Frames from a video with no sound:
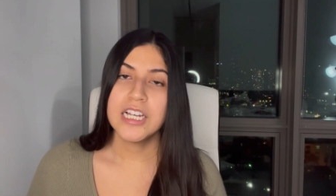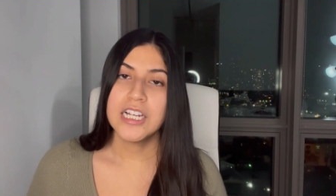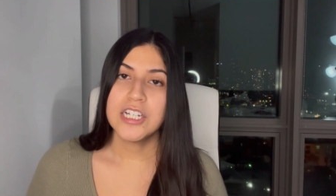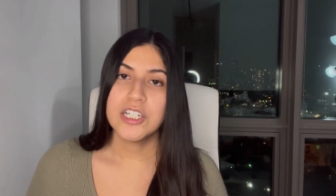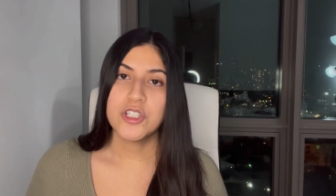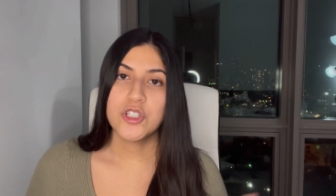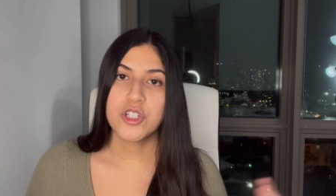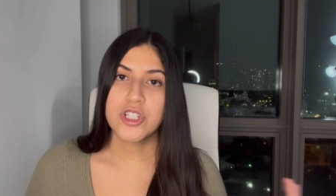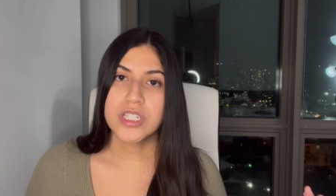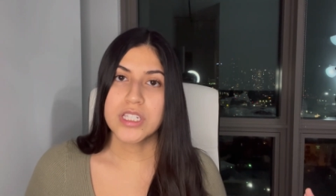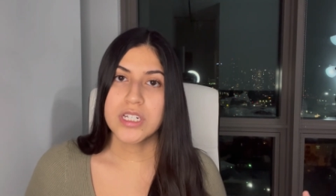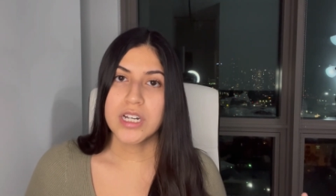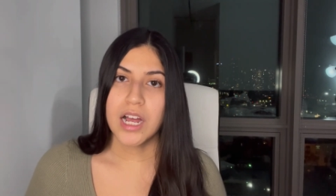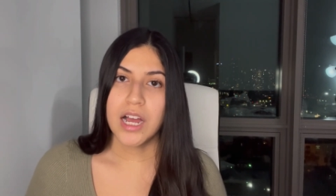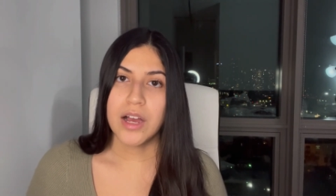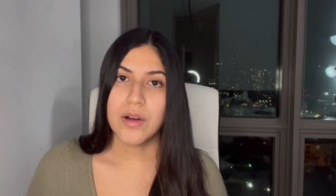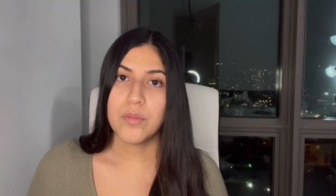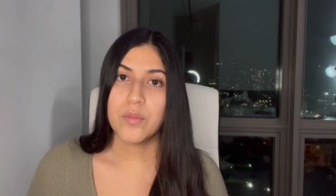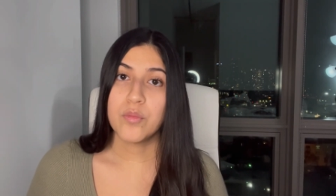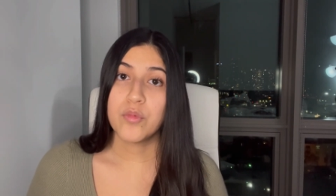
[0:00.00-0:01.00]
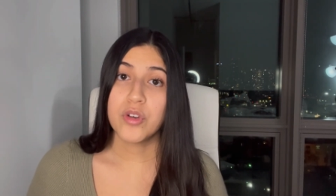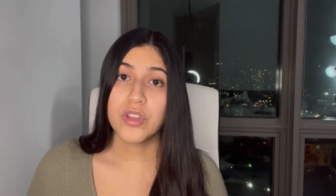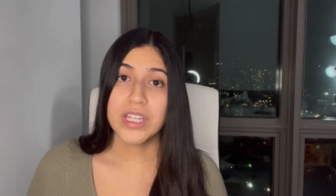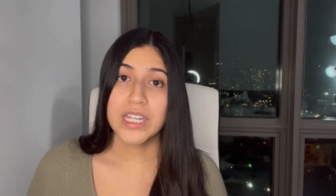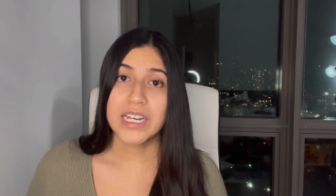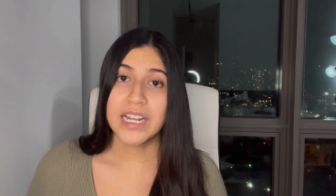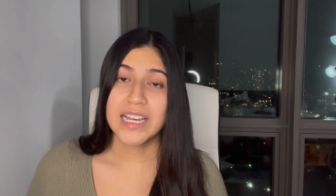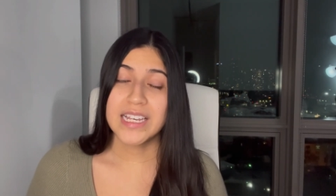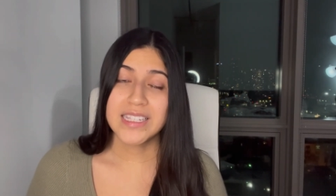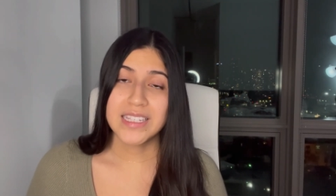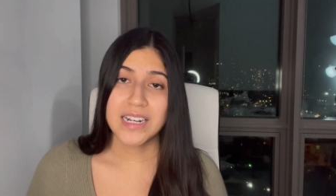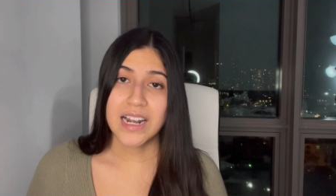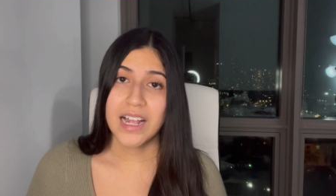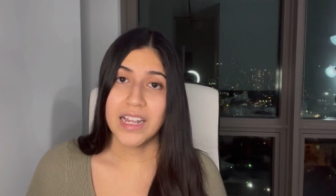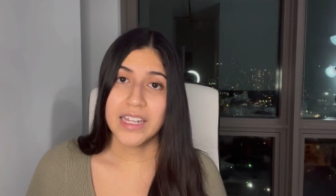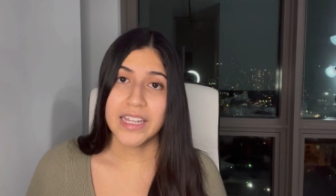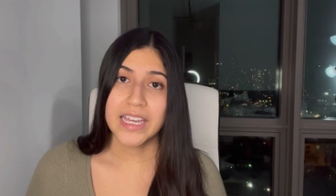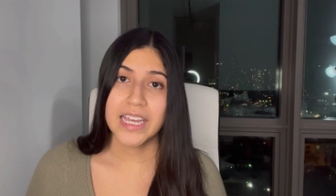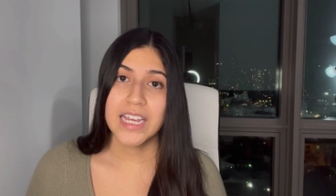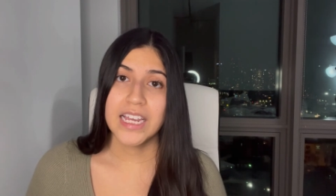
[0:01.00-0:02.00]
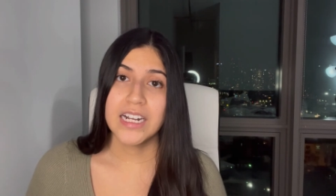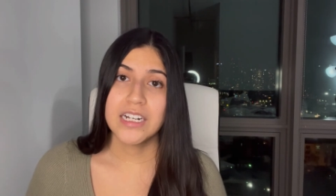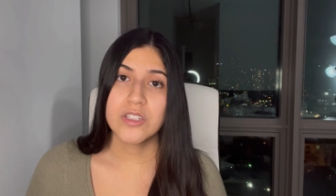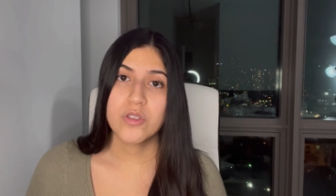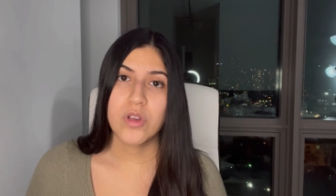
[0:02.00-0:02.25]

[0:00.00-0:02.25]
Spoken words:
just really nice and elegant.